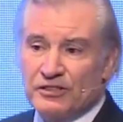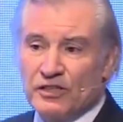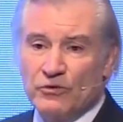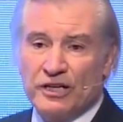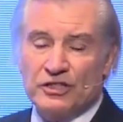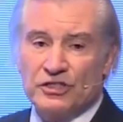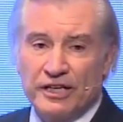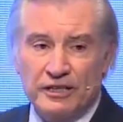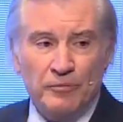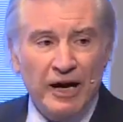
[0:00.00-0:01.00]
can
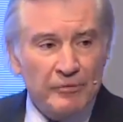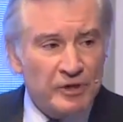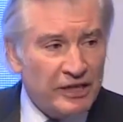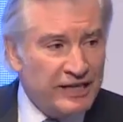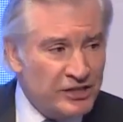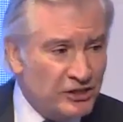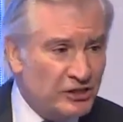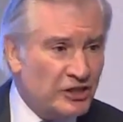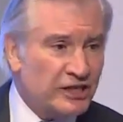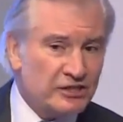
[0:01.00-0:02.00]
ricochet. The population
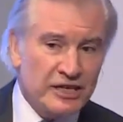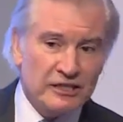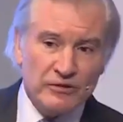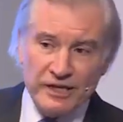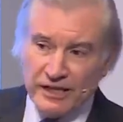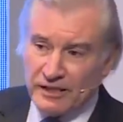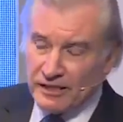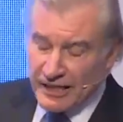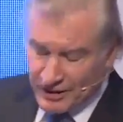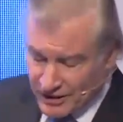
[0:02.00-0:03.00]
is not accelerating,
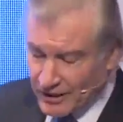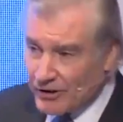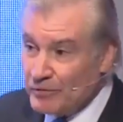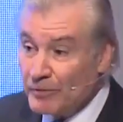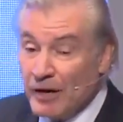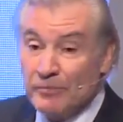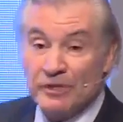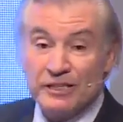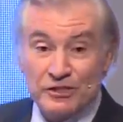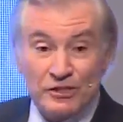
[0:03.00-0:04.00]
but the
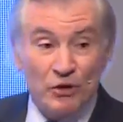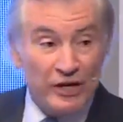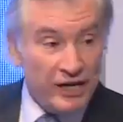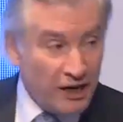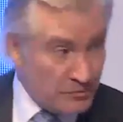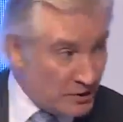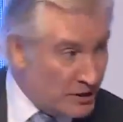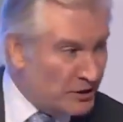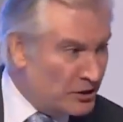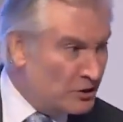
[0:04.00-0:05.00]
population is going up.
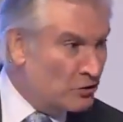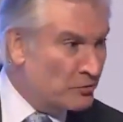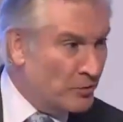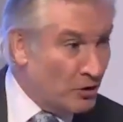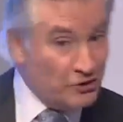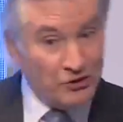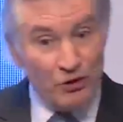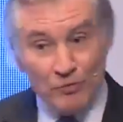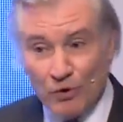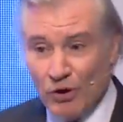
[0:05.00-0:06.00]
The youth bulge, no
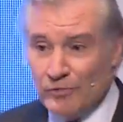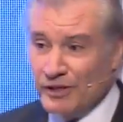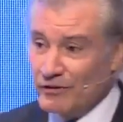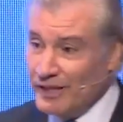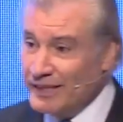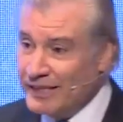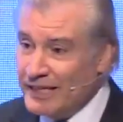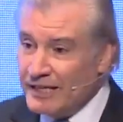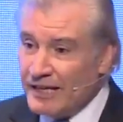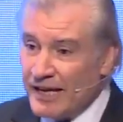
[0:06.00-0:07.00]
employment, right?
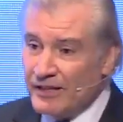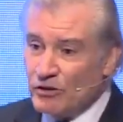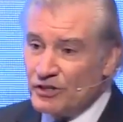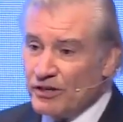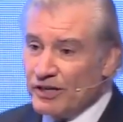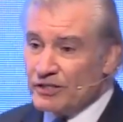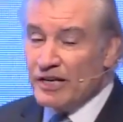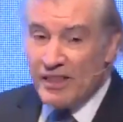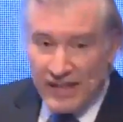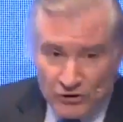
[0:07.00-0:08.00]
In those areas, that's